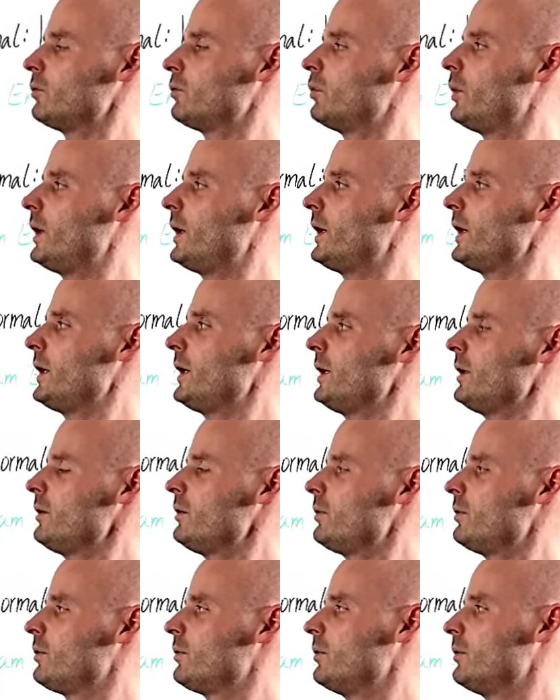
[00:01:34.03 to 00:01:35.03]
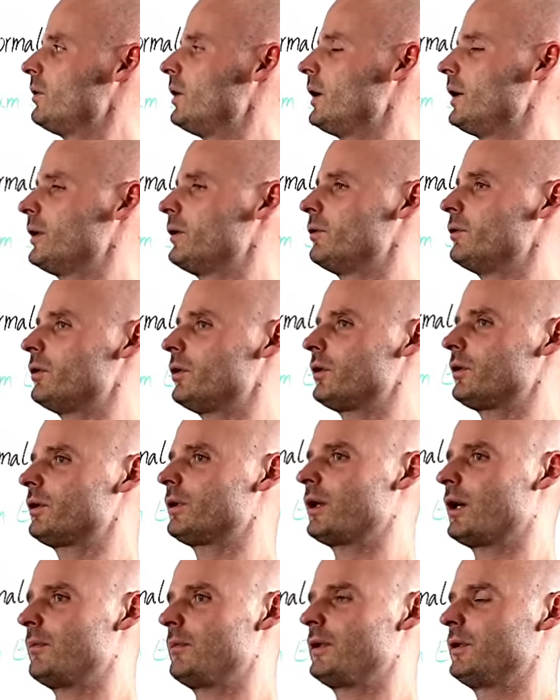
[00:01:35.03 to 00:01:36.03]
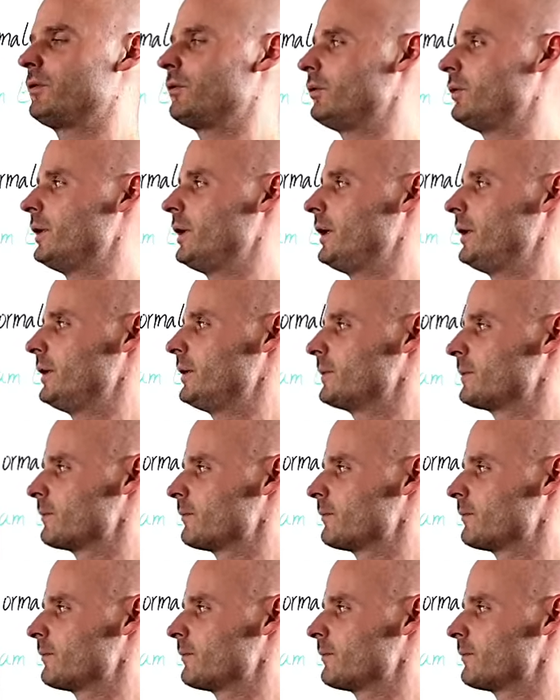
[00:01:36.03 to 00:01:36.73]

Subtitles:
Why are you not coming today?